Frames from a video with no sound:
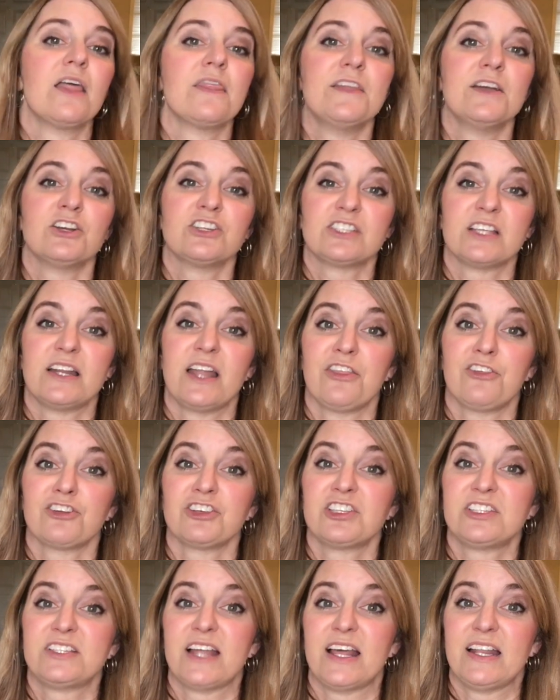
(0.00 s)
There's
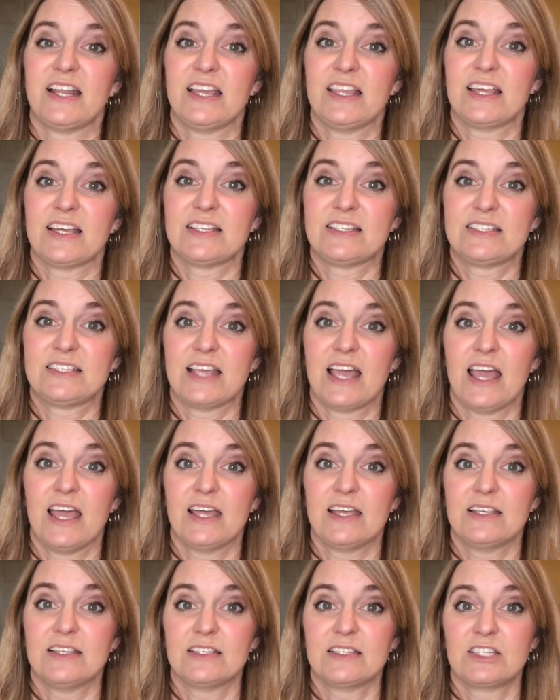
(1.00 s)
another study that
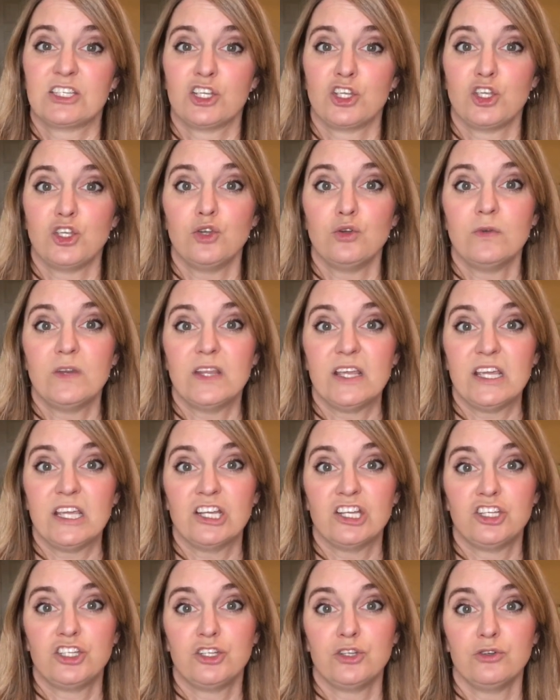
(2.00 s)
says you
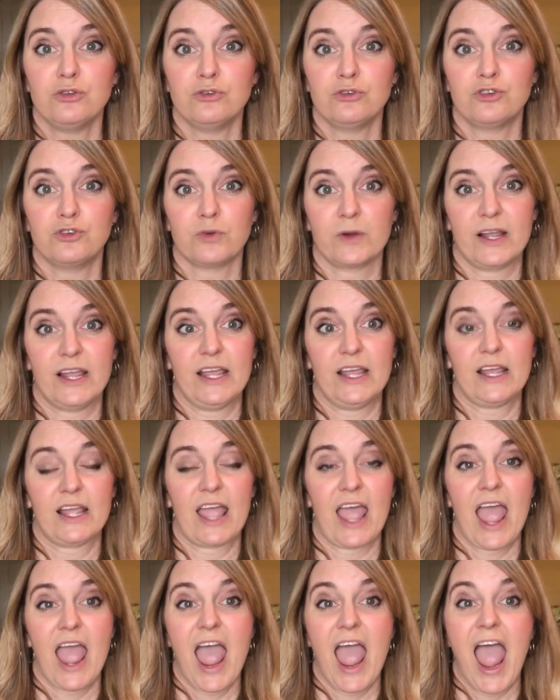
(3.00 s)
need to
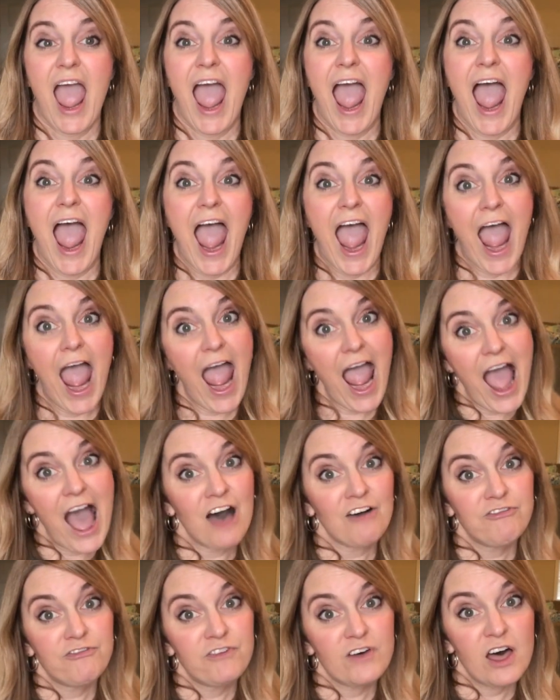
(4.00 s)
drink
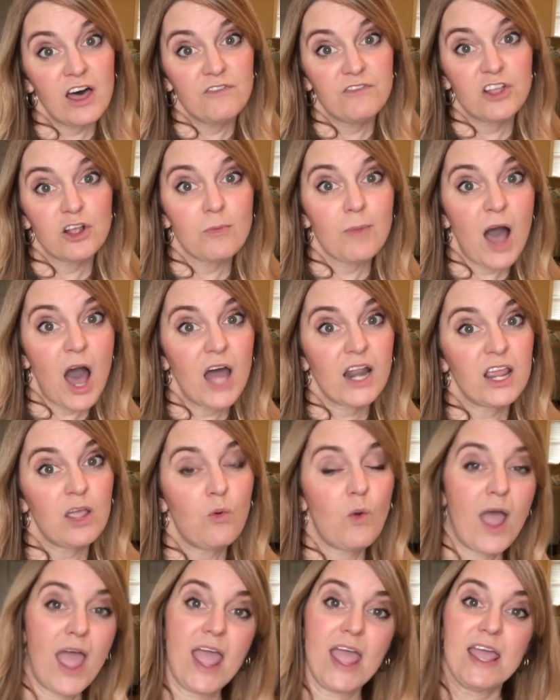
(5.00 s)
half of your body
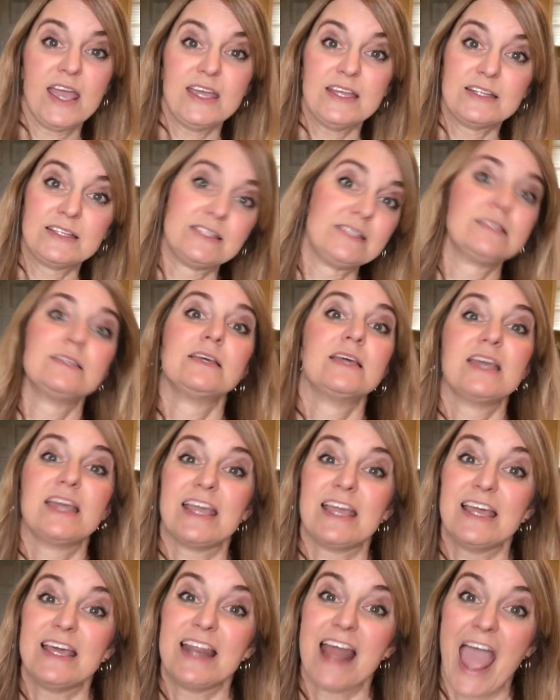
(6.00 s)
weight
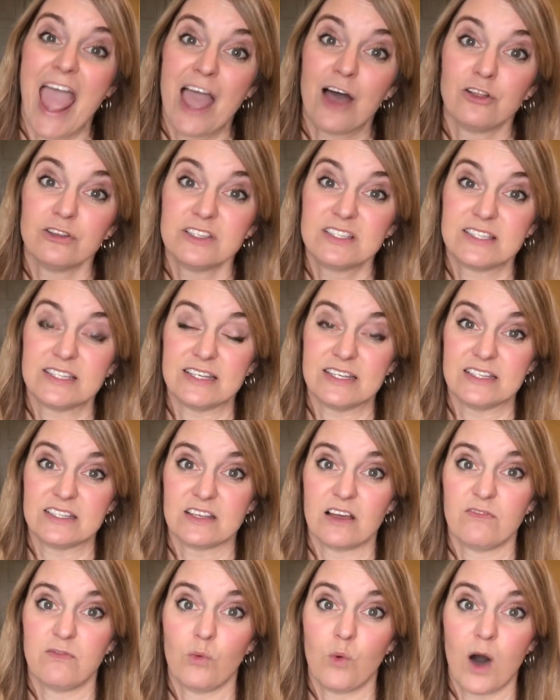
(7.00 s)
in ounces
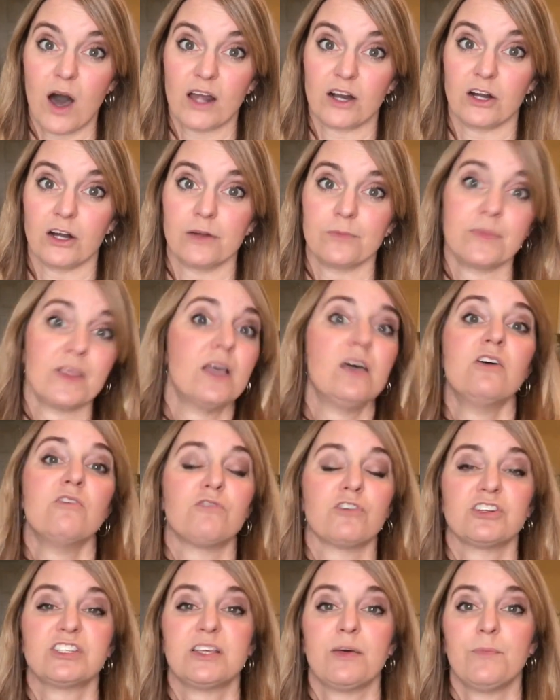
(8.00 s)
of water.
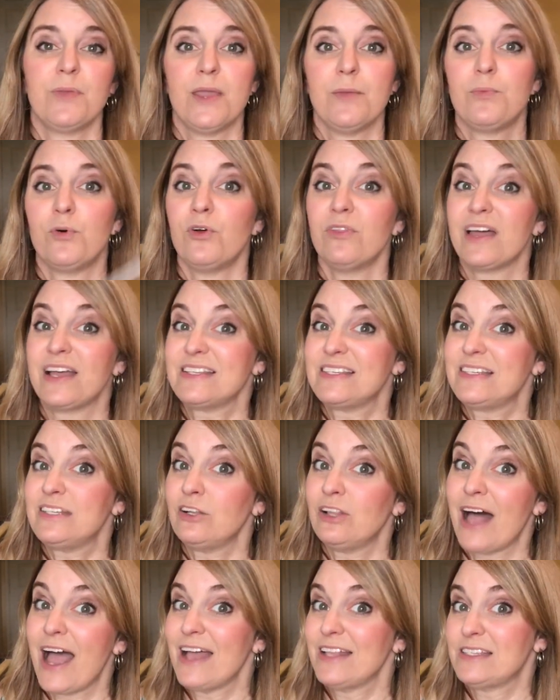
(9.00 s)
For some people, that
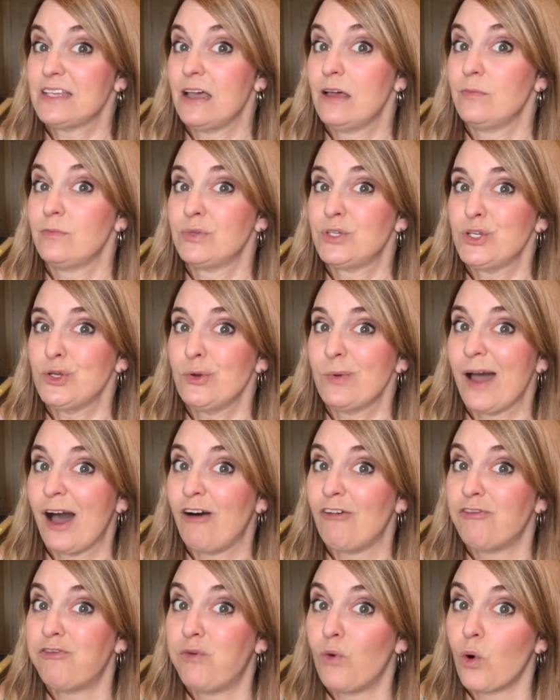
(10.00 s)
still adds up to
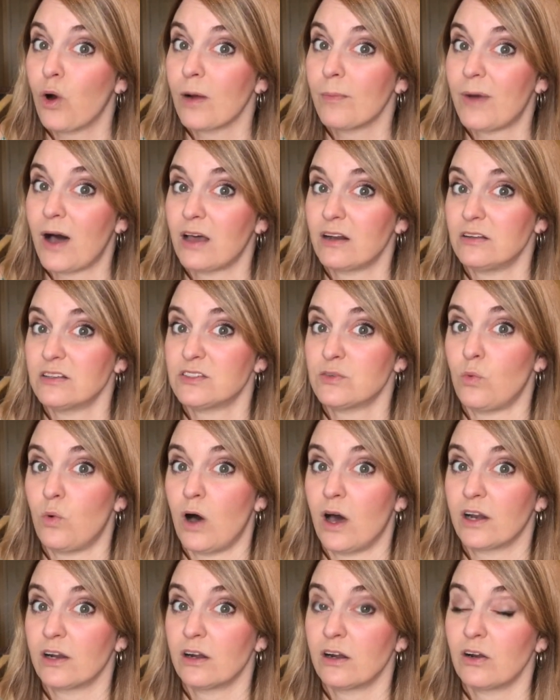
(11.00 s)
about four bottles of
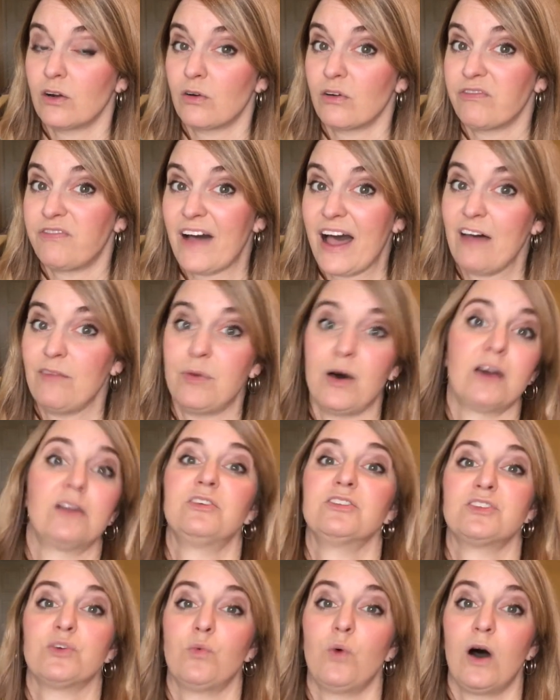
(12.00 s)
water or five
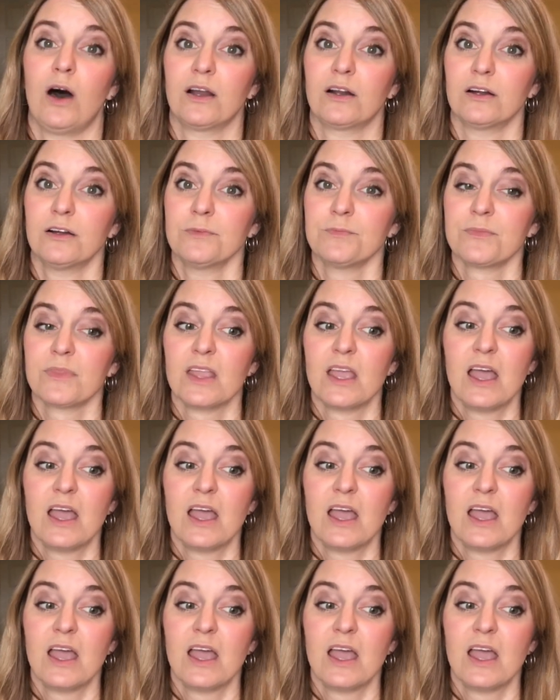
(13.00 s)
bottles of water.